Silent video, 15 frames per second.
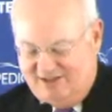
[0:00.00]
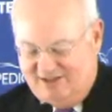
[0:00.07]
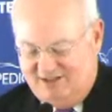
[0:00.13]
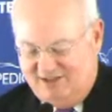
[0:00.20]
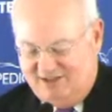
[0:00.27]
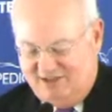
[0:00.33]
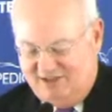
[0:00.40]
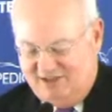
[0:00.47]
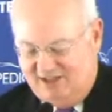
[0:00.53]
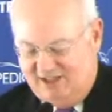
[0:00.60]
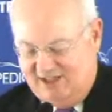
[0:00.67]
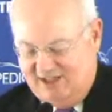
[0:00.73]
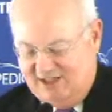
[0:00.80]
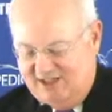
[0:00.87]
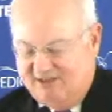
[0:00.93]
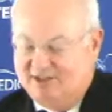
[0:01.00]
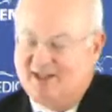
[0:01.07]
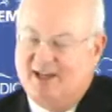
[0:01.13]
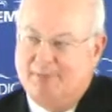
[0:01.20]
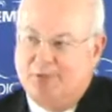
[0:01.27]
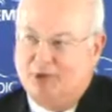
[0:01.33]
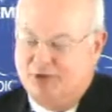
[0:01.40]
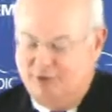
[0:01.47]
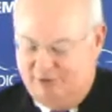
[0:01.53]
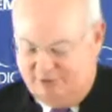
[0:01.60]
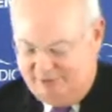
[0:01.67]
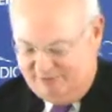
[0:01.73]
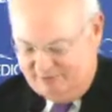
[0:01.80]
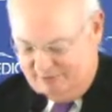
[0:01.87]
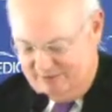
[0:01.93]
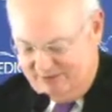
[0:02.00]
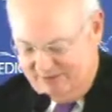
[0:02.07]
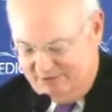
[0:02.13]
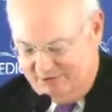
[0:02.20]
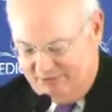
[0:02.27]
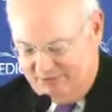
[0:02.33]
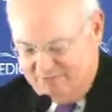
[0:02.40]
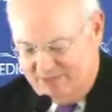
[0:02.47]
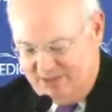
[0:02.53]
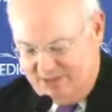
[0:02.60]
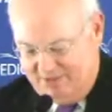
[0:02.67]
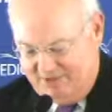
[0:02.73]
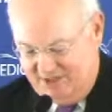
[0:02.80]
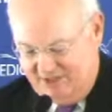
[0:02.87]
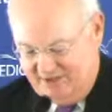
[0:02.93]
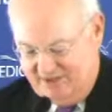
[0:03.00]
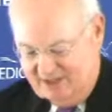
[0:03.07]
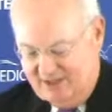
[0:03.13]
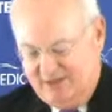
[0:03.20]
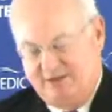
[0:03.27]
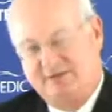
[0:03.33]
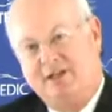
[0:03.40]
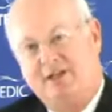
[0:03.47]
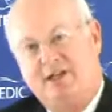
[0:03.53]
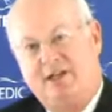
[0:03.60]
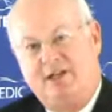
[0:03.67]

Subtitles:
Dr. Todd, Dr. Capiluto, but many, many thanks.